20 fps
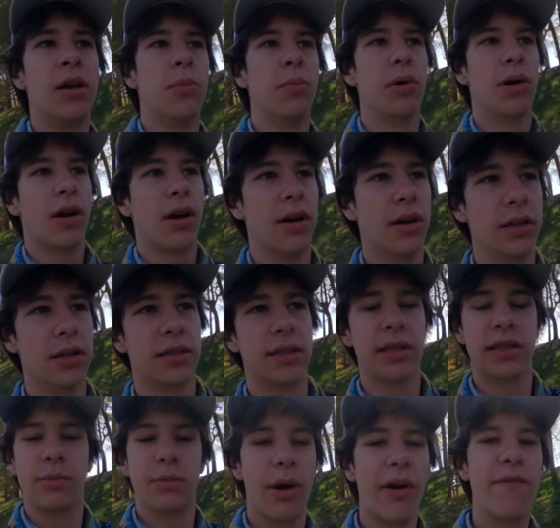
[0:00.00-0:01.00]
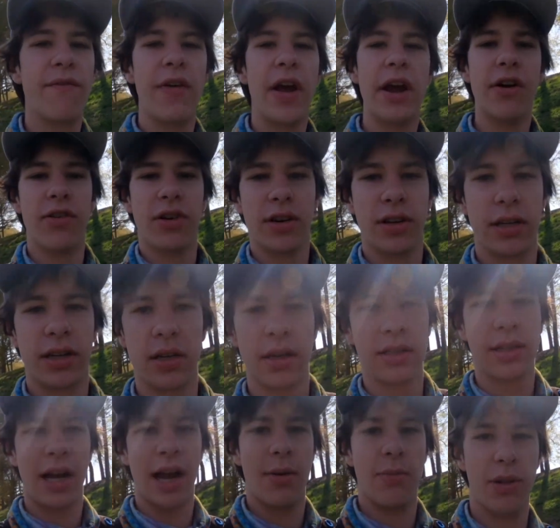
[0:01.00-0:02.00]
because it's my favorite
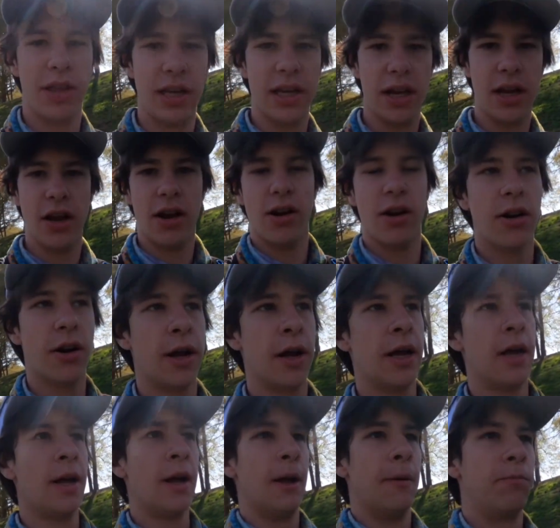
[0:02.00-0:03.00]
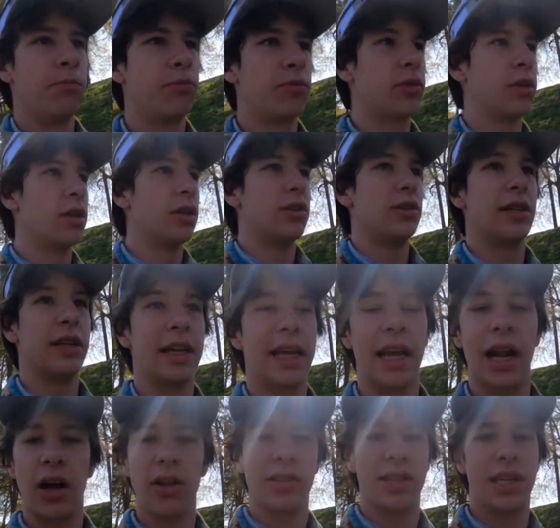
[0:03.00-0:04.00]
time of the year to
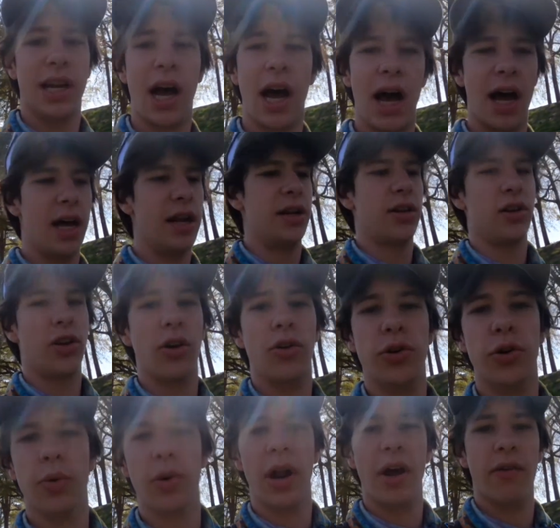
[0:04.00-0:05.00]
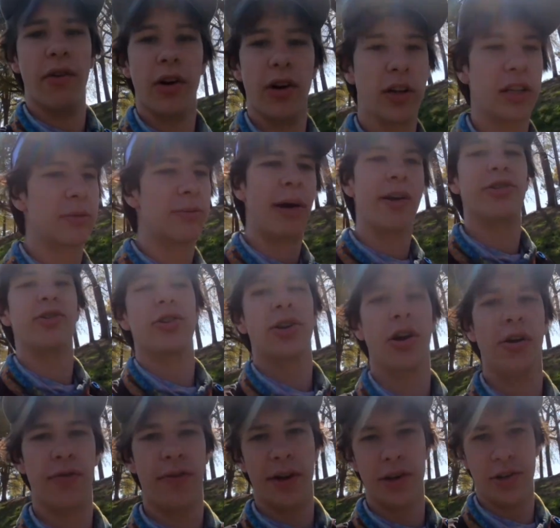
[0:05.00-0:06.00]
get outside go do whatever especially
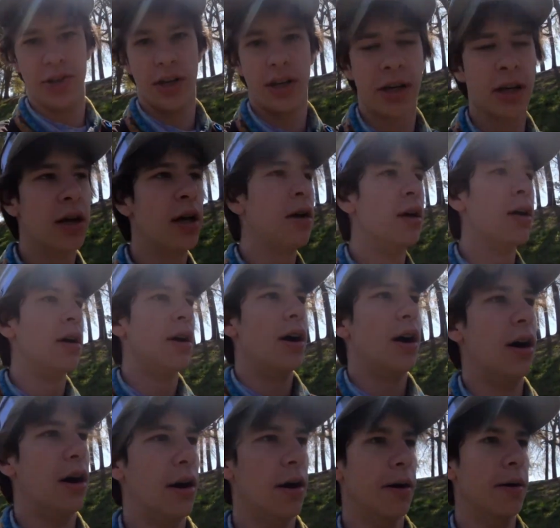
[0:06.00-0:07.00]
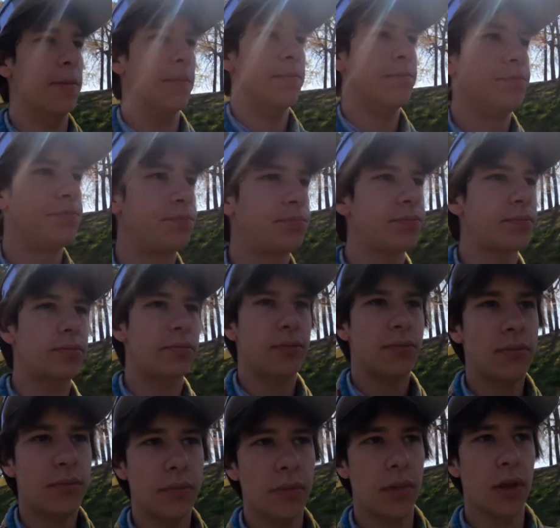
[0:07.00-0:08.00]
go fishing um,
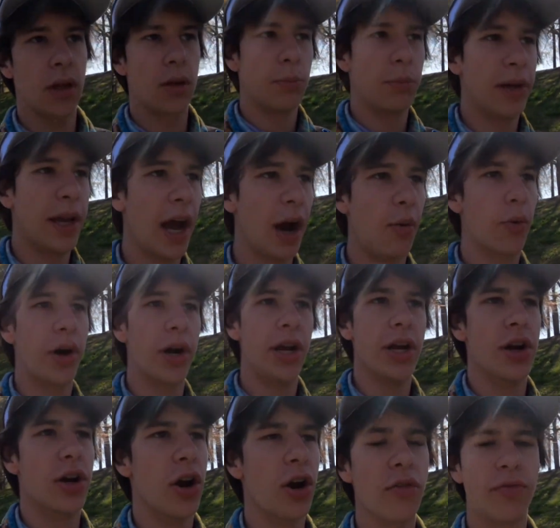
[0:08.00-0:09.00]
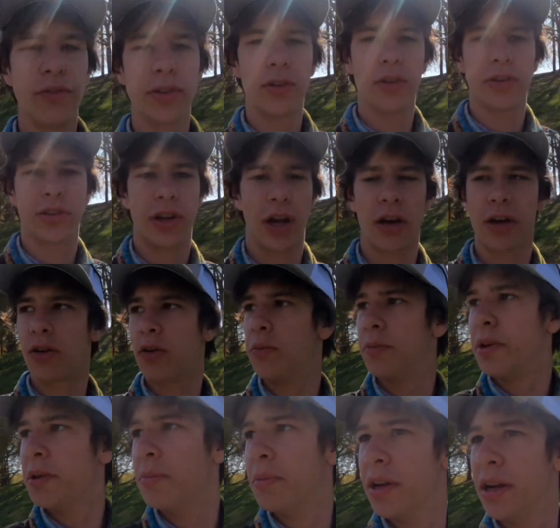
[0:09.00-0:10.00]
but yeah we're here hopefully there's not going
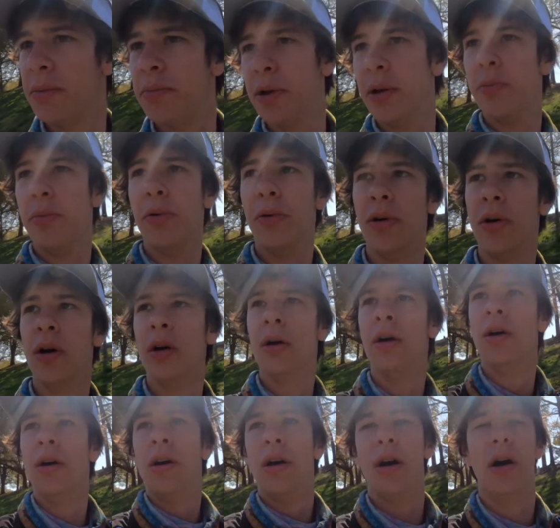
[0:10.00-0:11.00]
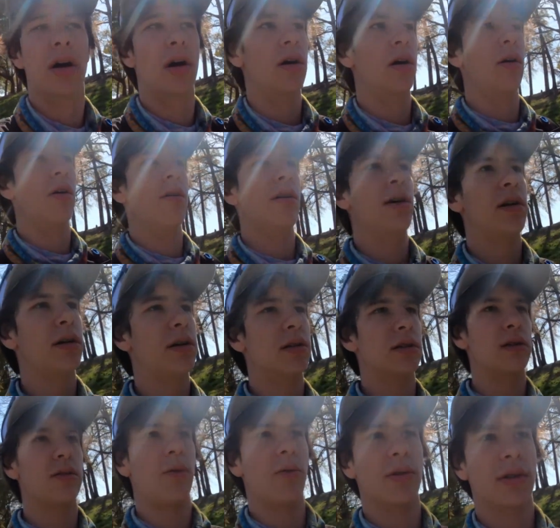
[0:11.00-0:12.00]
to be many people uh, on
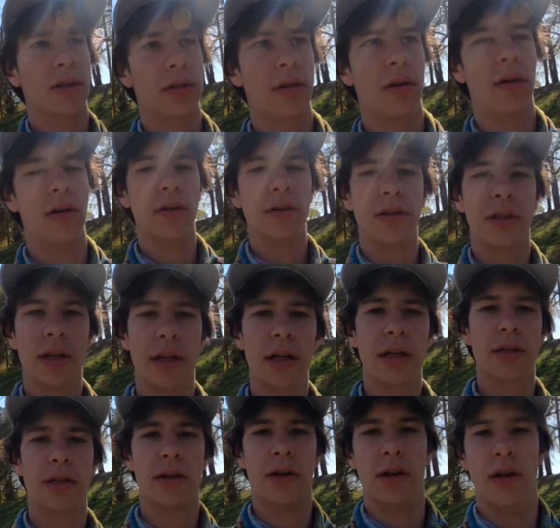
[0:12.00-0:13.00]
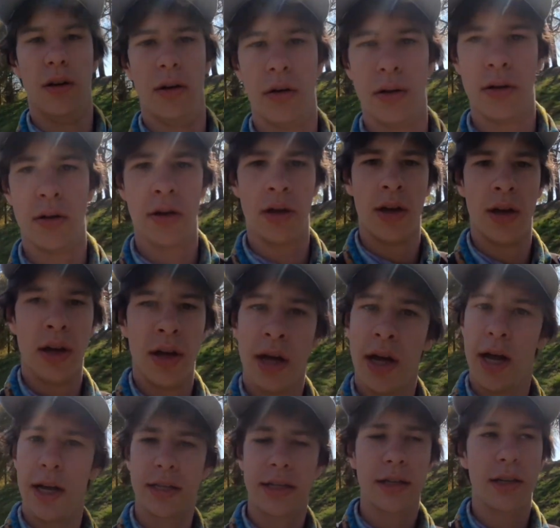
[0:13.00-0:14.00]
because of course it's closed today so
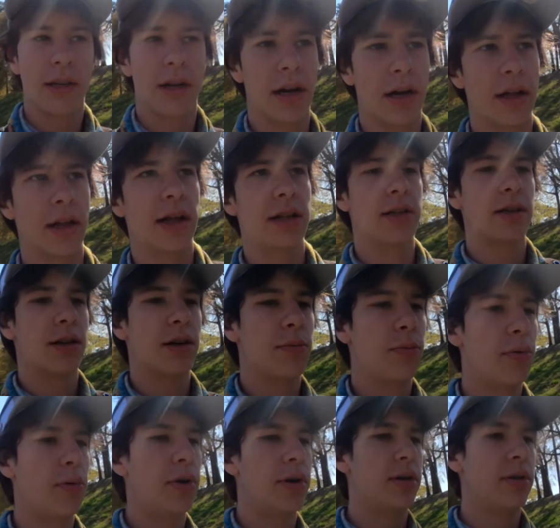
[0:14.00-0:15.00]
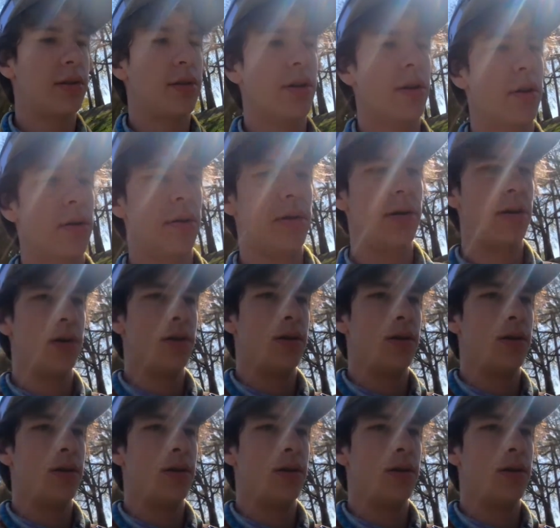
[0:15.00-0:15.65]
that's a good uh, that's a good point so